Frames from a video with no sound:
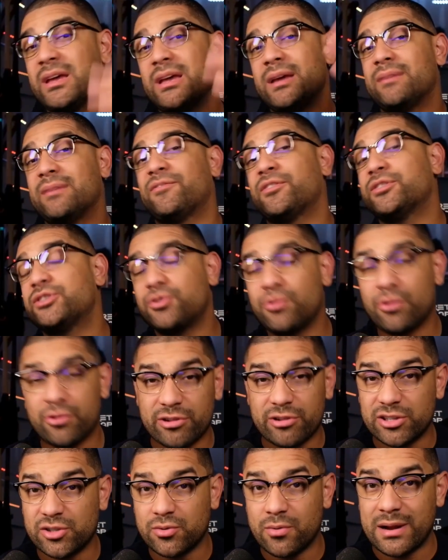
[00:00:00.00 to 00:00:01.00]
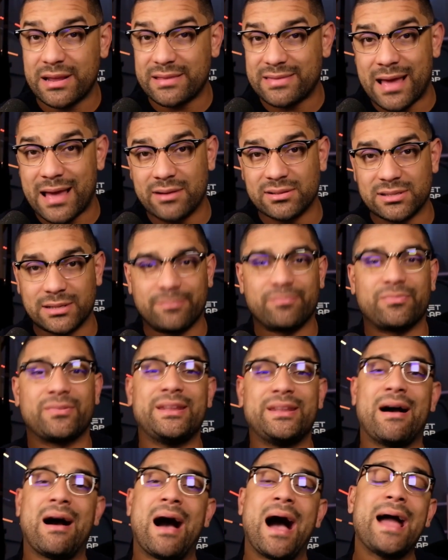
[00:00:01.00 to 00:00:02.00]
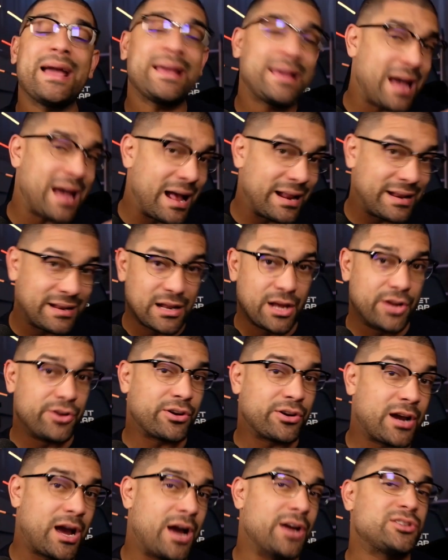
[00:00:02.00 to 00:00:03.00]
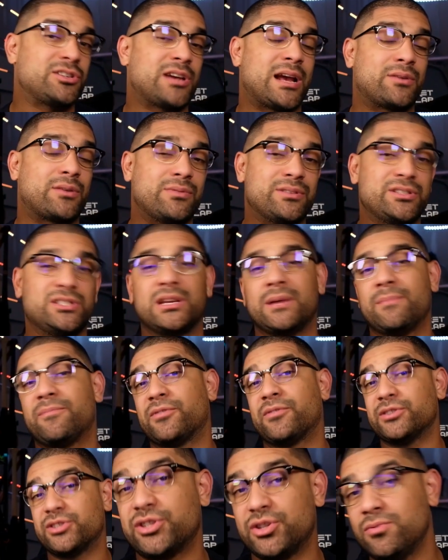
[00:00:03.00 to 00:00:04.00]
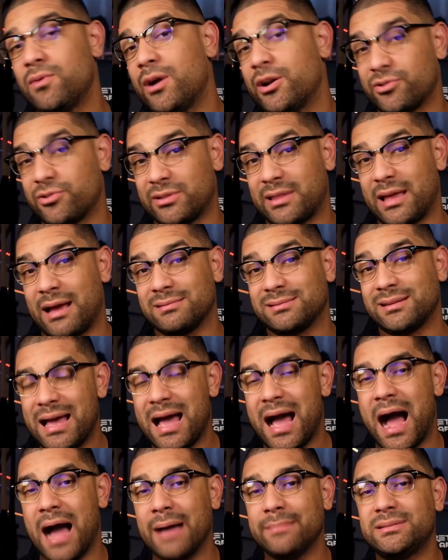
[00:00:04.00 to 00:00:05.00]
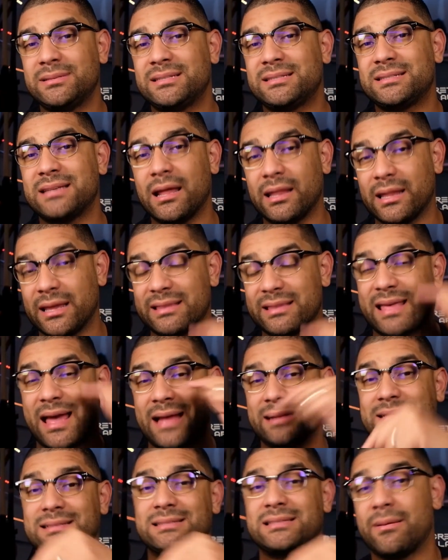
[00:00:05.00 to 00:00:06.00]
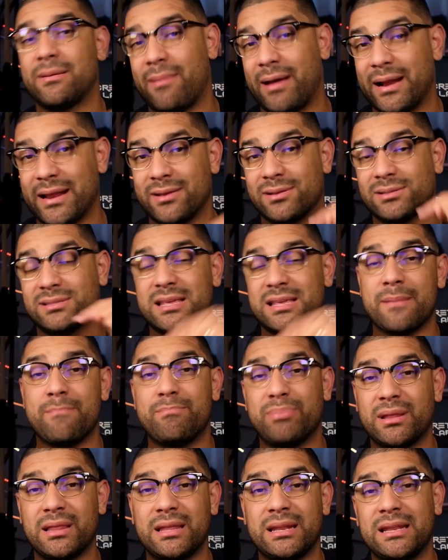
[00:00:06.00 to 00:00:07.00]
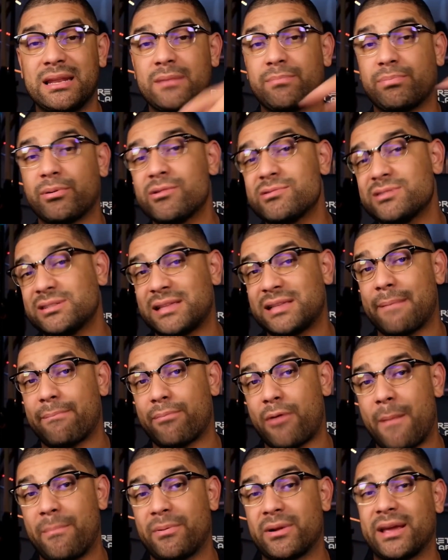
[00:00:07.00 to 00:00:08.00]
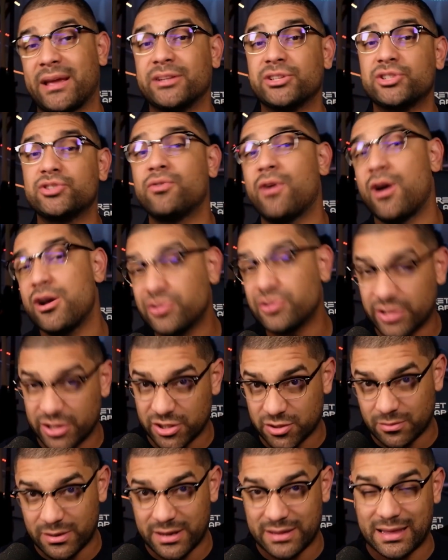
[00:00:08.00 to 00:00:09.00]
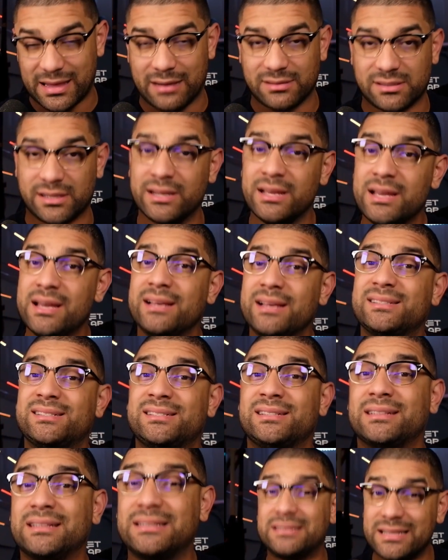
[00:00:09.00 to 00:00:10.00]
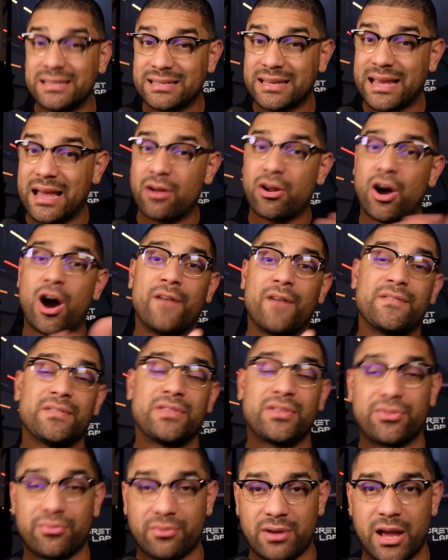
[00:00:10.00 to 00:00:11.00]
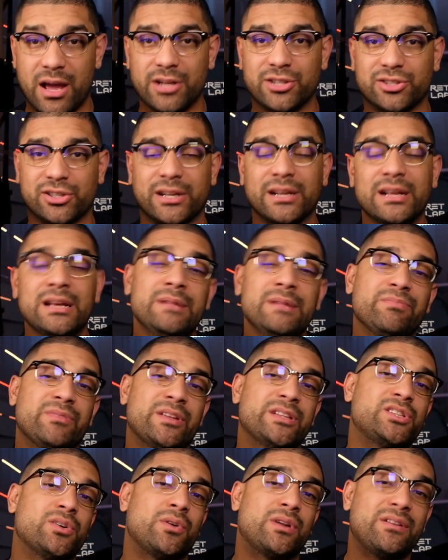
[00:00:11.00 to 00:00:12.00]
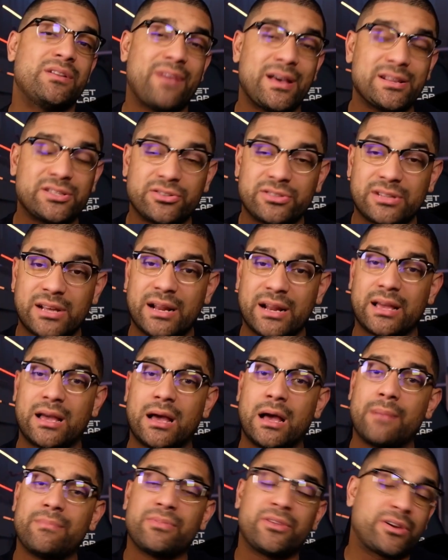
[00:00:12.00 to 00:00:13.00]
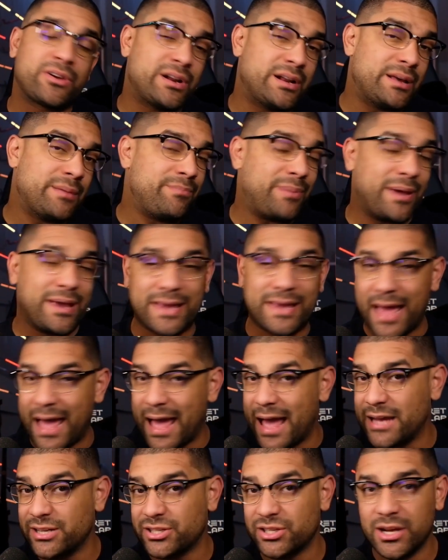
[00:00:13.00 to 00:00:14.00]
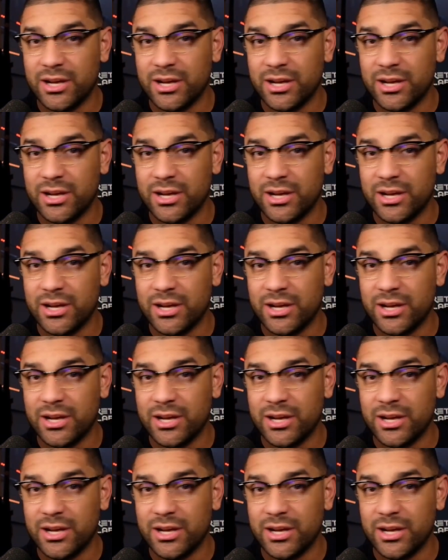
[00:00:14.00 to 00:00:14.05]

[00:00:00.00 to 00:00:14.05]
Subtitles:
for $220,000? Now I got it under contract with Jim for $200,000. I'm selling that to somebody else. The ability to purchase that property at $220,000, still a discount off of the $300,000. And so an investor is going to come, they're going to pay cash,